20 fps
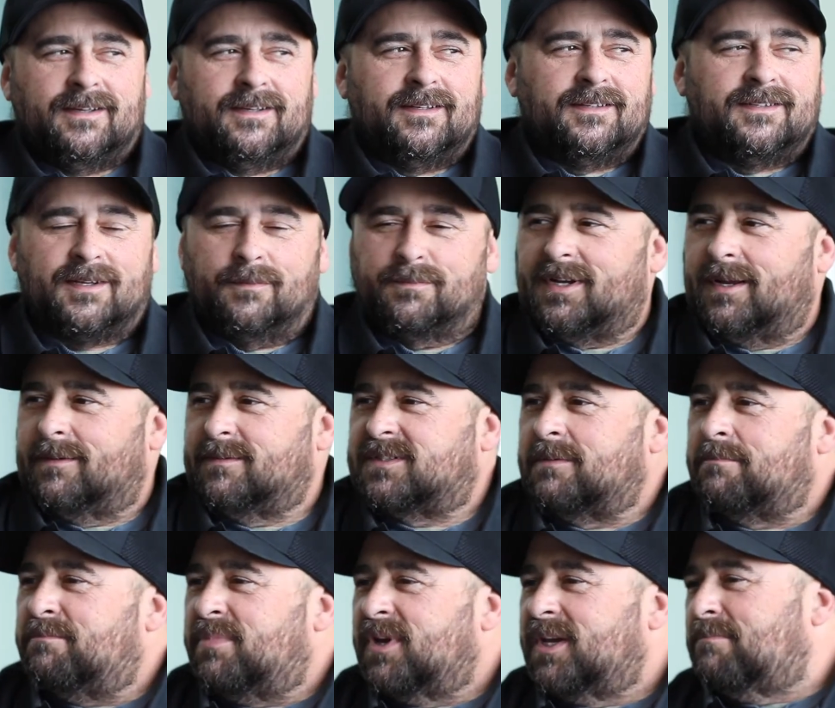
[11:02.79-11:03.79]
sometimes
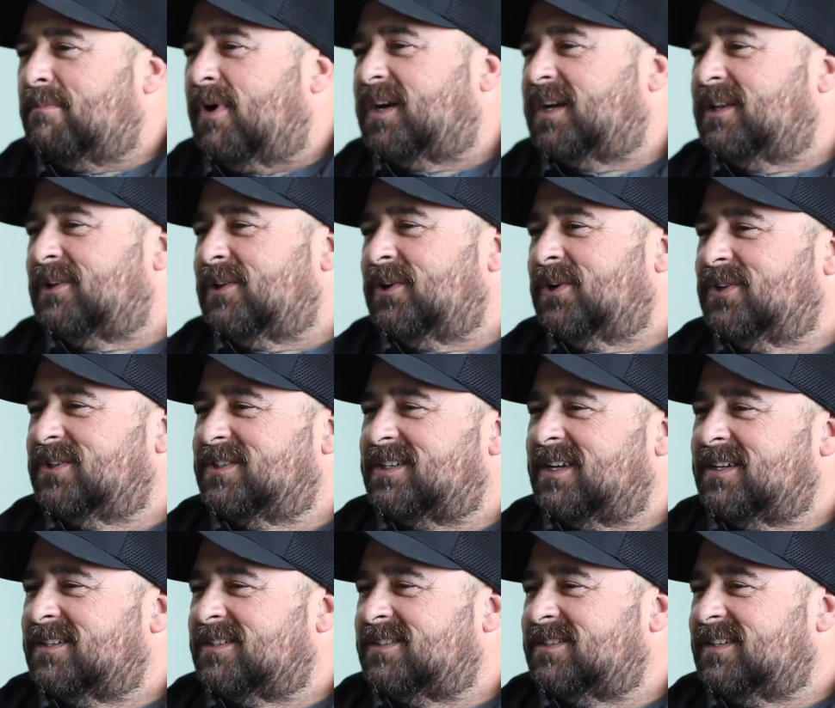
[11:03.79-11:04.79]
the big money loads
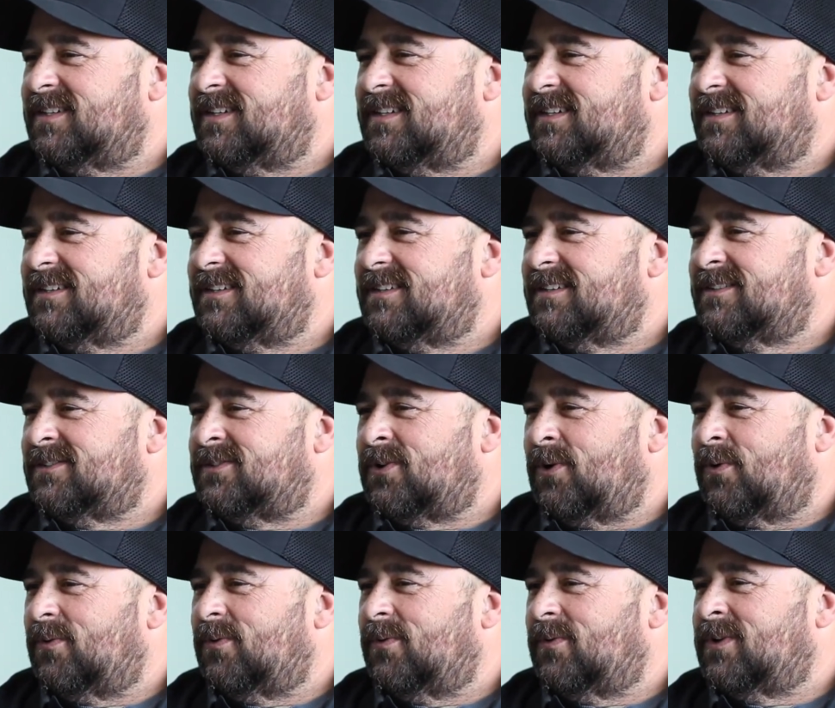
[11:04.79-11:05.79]
that you see
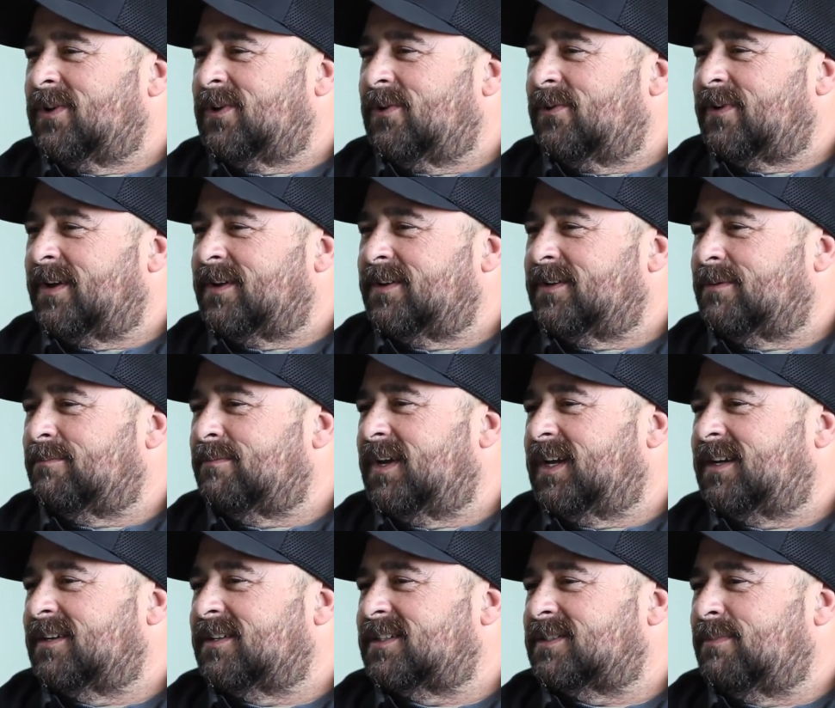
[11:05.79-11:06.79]
you don't end up
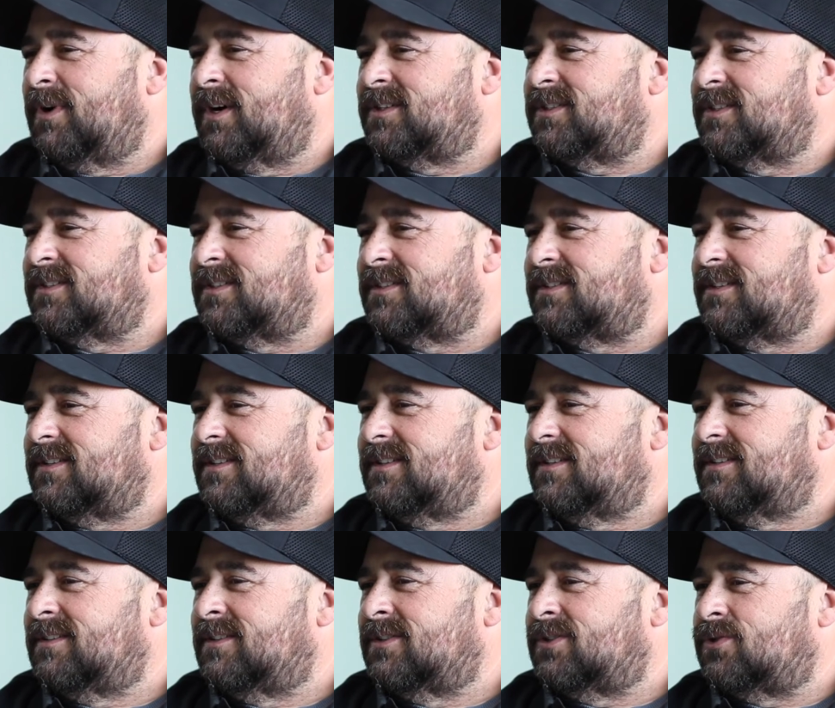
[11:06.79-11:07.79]
making as much as
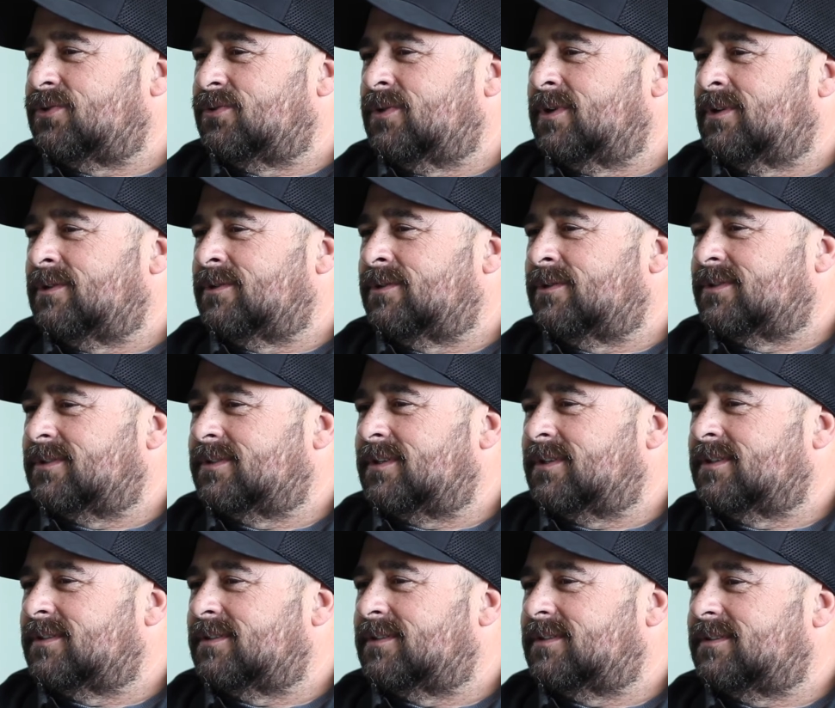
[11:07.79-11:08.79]
the short loads
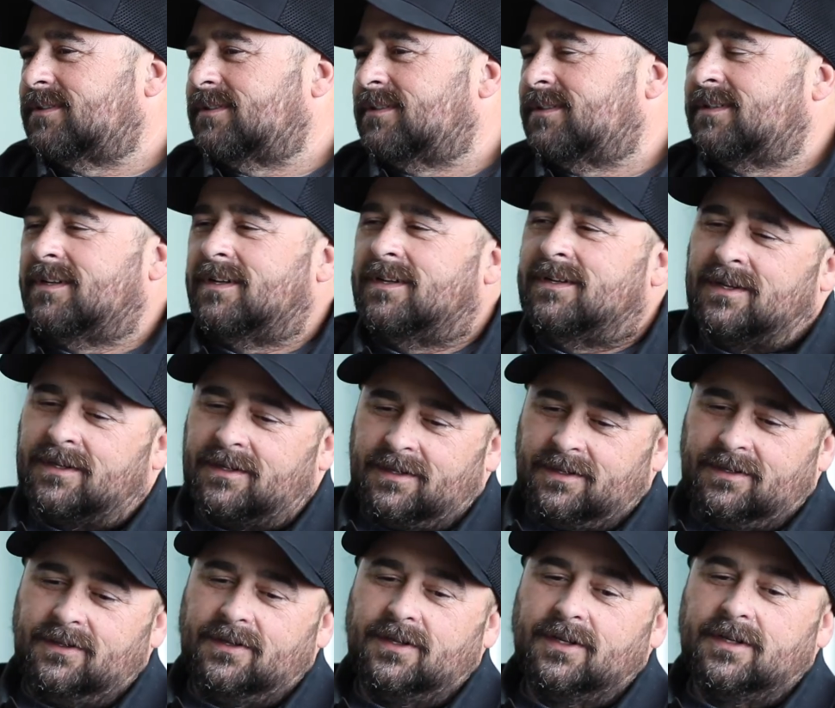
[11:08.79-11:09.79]
because you
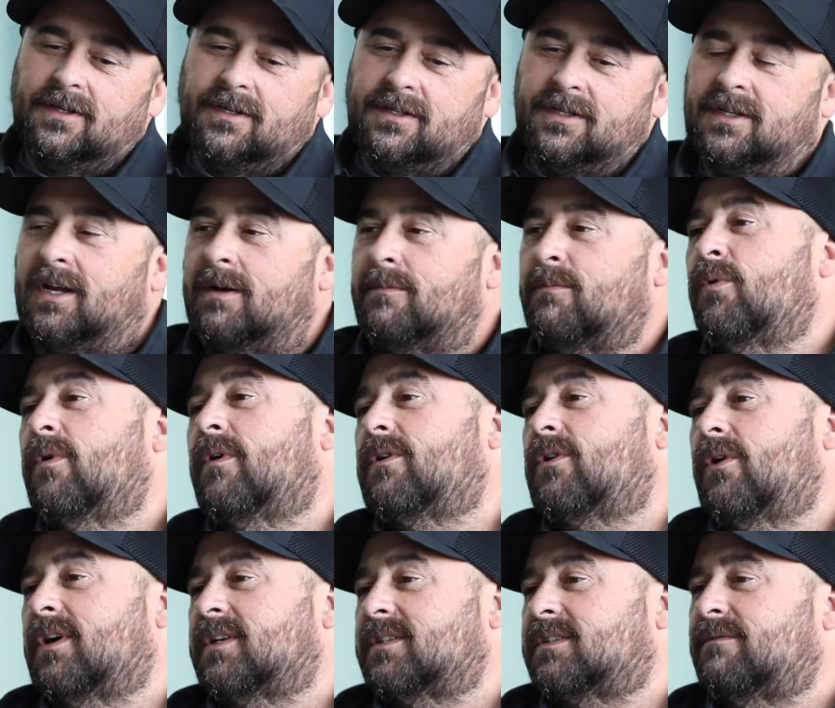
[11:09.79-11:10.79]
got more
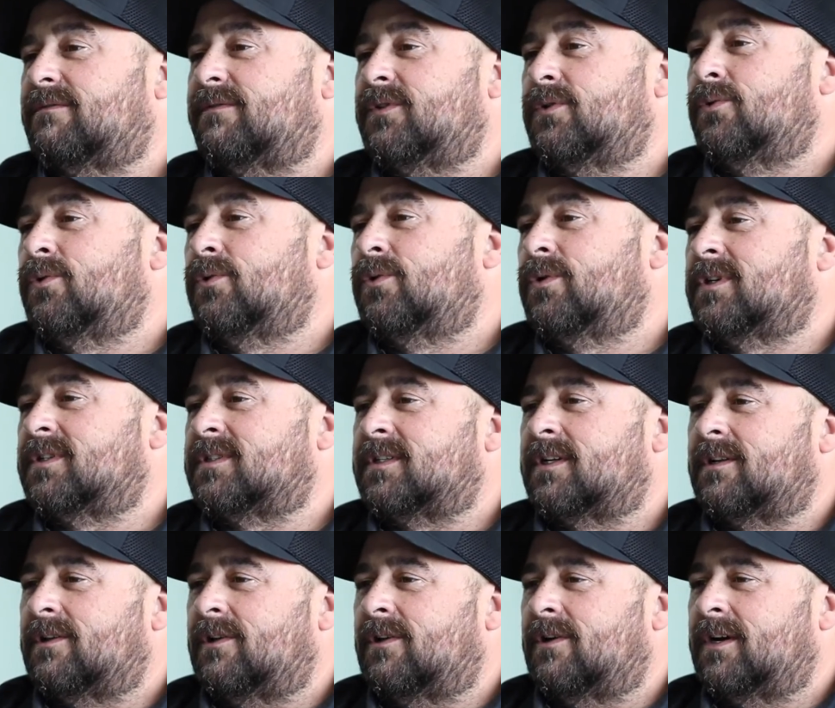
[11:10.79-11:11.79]
cost in fuel because
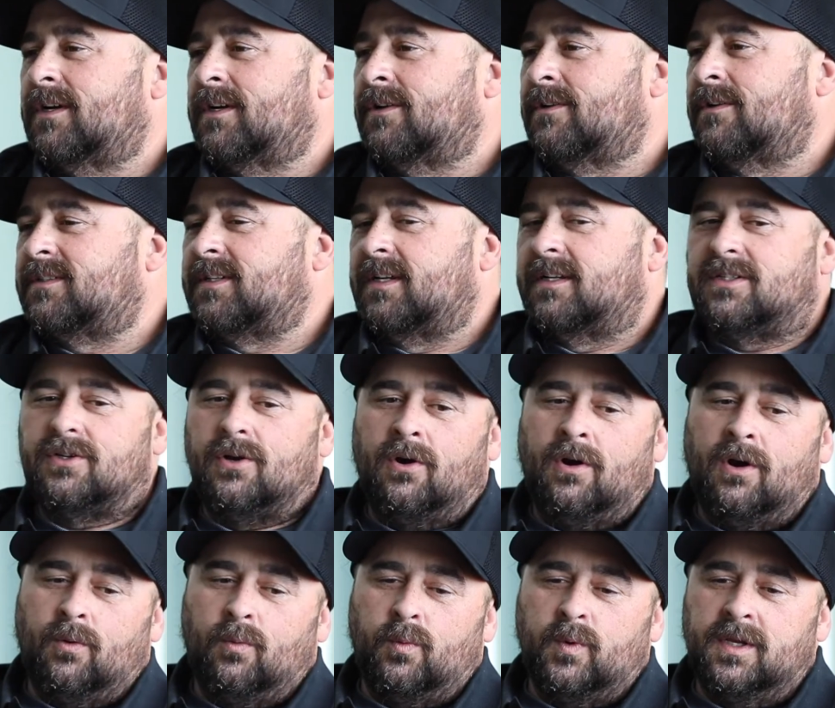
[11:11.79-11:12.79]
they're longer. It takes you
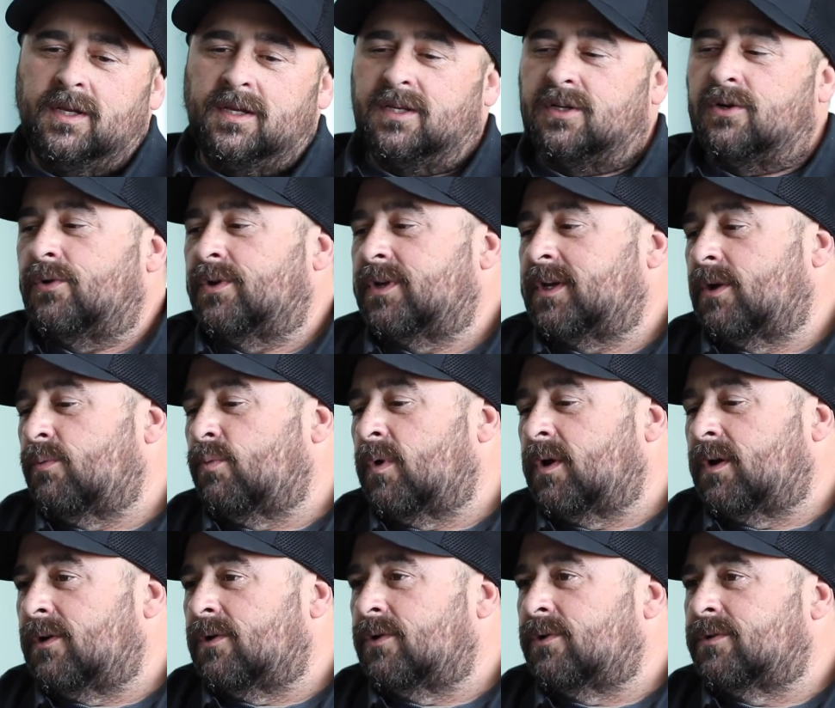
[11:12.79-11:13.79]
all week. You only get
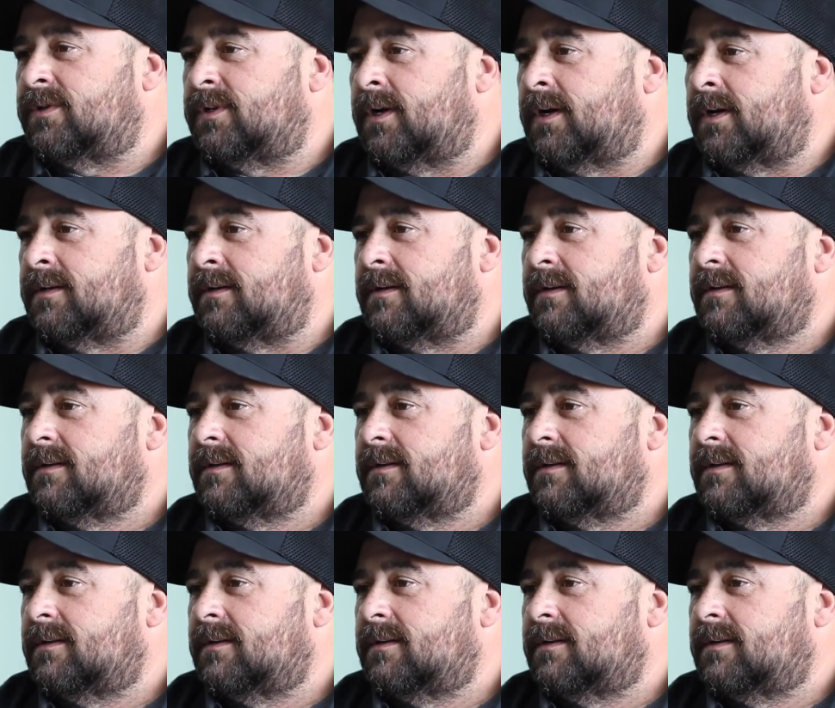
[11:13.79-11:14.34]
one load done.